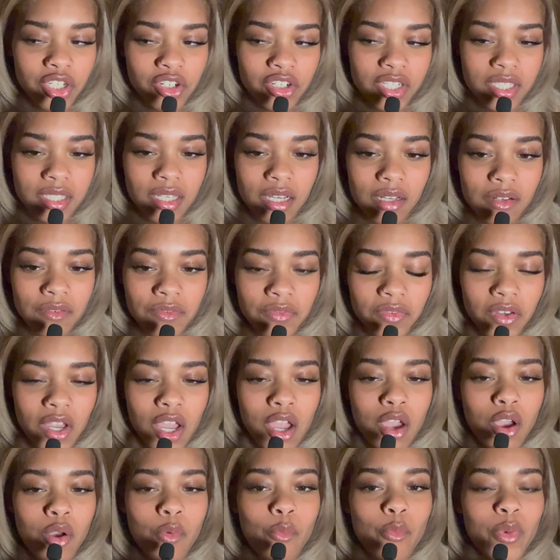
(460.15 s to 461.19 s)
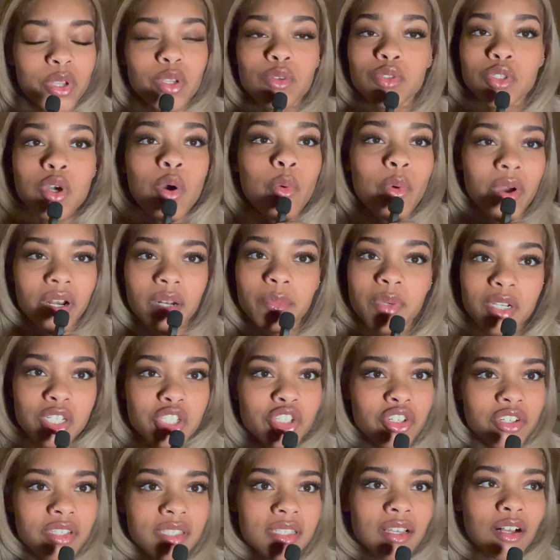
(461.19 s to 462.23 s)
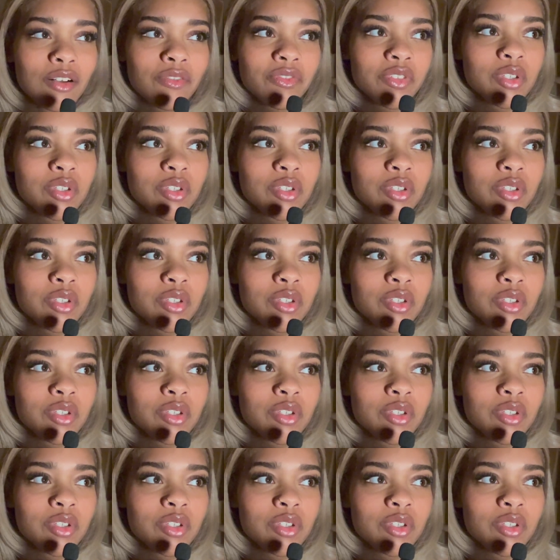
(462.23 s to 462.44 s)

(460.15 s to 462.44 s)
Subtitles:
yourself when you don't want to push yourself.